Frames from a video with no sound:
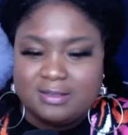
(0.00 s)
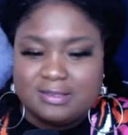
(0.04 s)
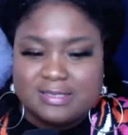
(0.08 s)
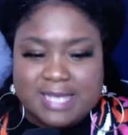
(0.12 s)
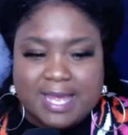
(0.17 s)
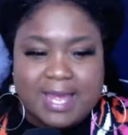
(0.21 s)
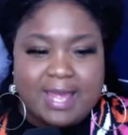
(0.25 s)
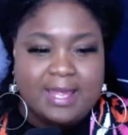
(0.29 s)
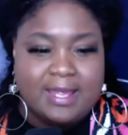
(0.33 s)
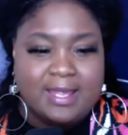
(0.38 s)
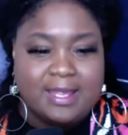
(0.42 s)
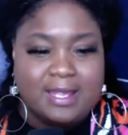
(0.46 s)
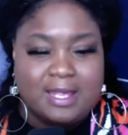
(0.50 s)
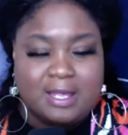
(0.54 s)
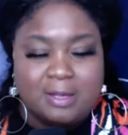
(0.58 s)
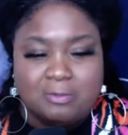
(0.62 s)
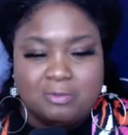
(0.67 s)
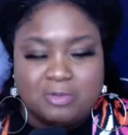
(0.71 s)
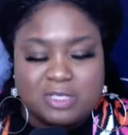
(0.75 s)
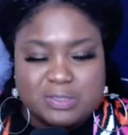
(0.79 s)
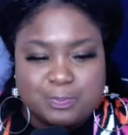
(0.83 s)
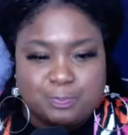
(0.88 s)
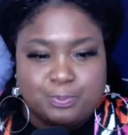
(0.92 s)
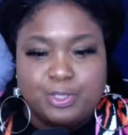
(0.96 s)
day
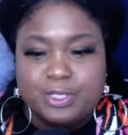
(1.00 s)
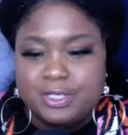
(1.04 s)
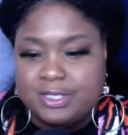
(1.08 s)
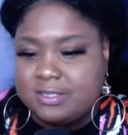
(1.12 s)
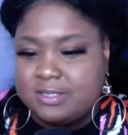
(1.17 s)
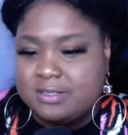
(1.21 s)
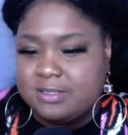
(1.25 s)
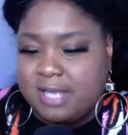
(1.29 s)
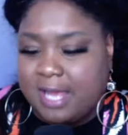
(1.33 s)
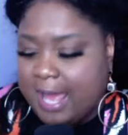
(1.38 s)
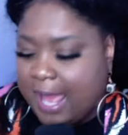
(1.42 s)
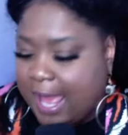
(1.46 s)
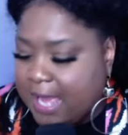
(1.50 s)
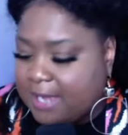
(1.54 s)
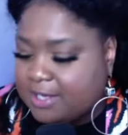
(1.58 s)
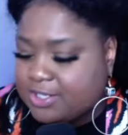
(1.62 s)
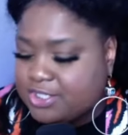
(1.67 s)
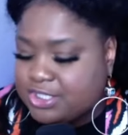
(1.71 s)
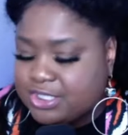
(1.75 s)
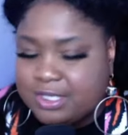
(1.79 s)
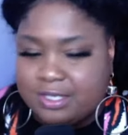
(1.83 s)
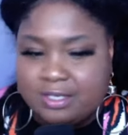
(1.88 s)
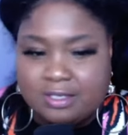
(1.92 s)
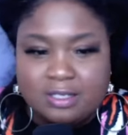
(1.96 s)
was put in
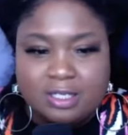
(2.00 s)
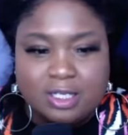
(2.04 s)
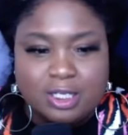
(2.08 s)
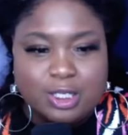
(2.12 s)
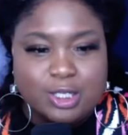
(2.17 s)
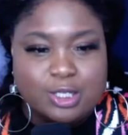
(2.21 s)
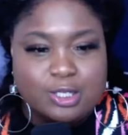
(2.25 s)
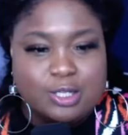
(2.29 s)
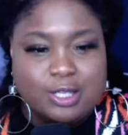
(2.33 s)
action